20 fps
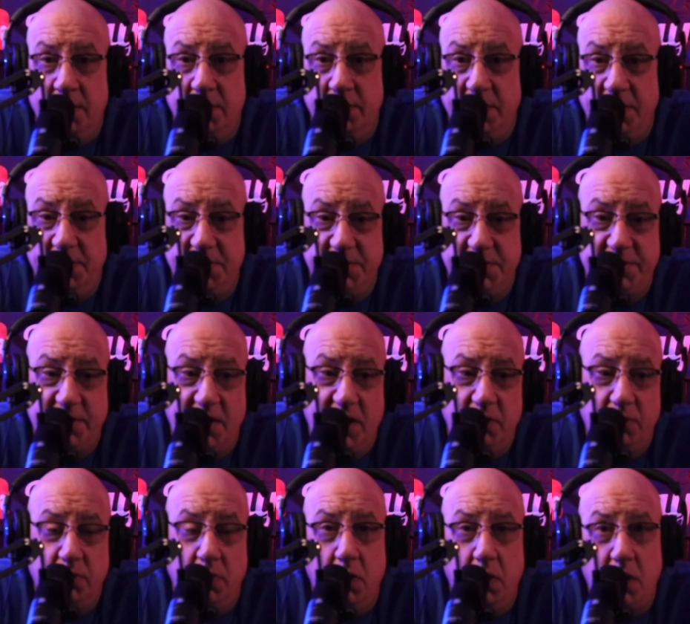they
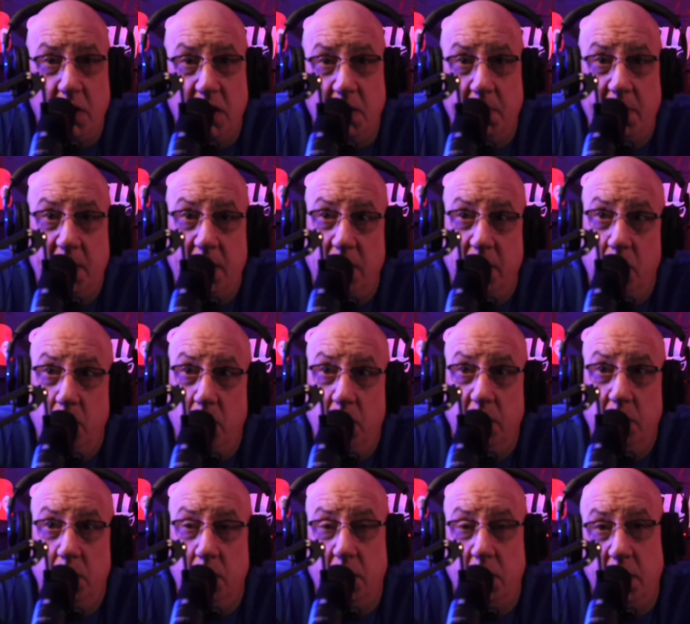decide to all come out of the
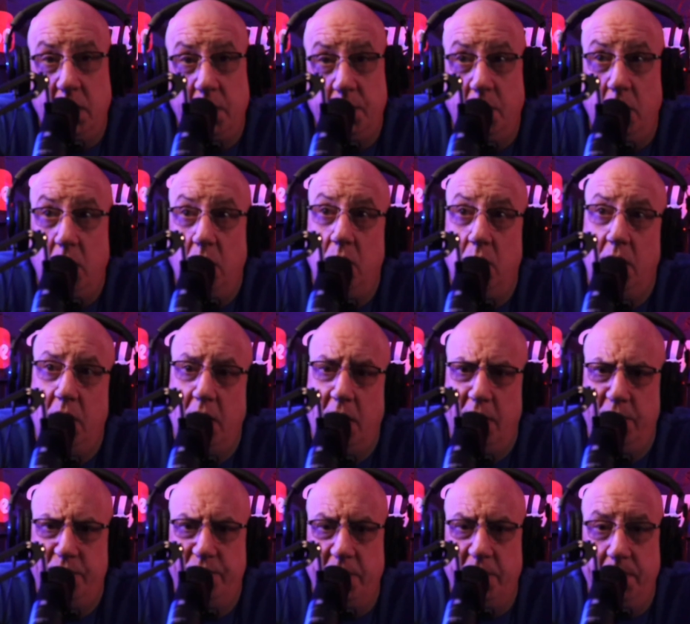woodwork. But oh,
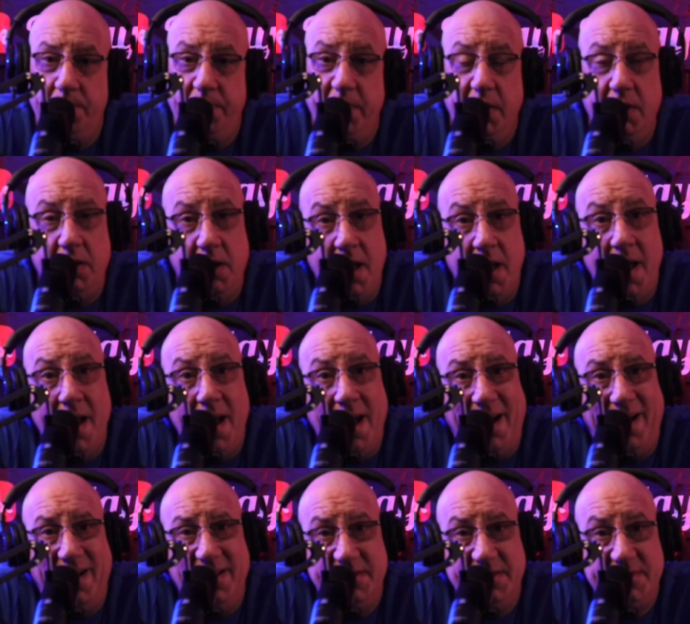God forbid,
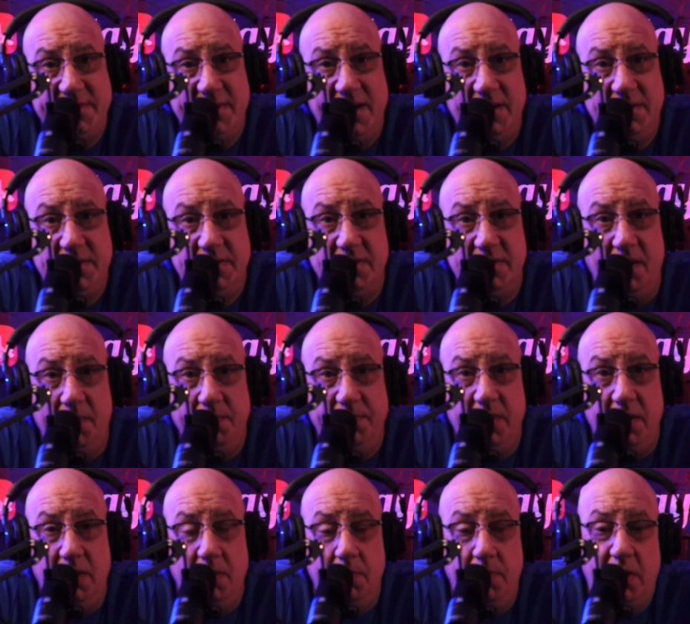I said
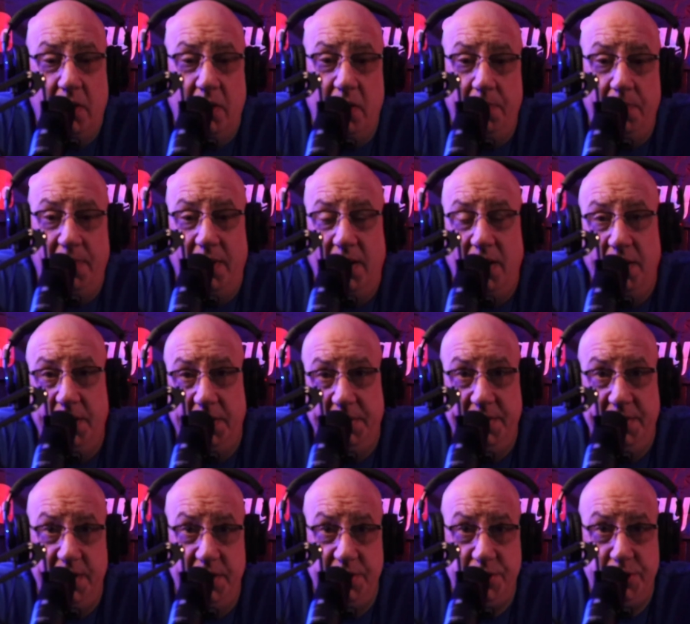something about a
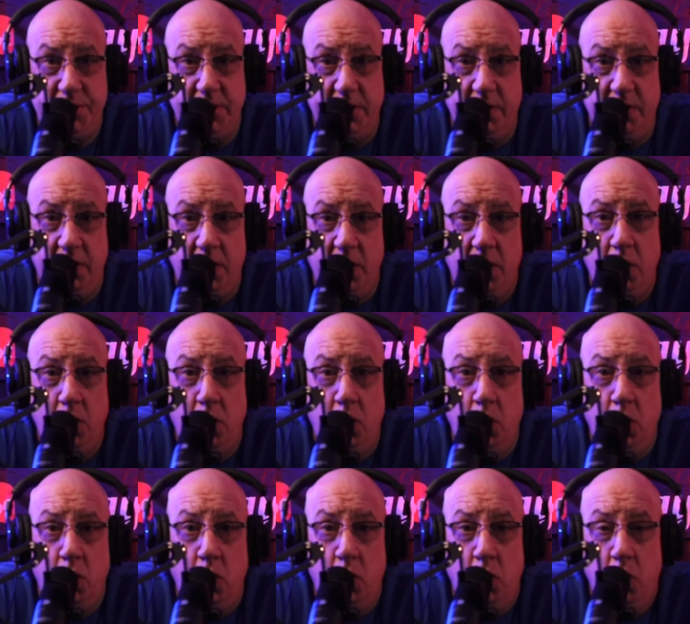politician
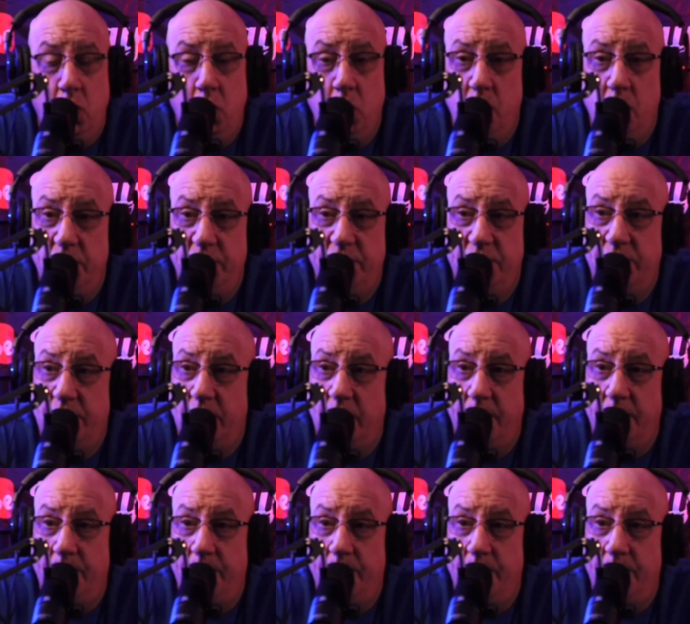who is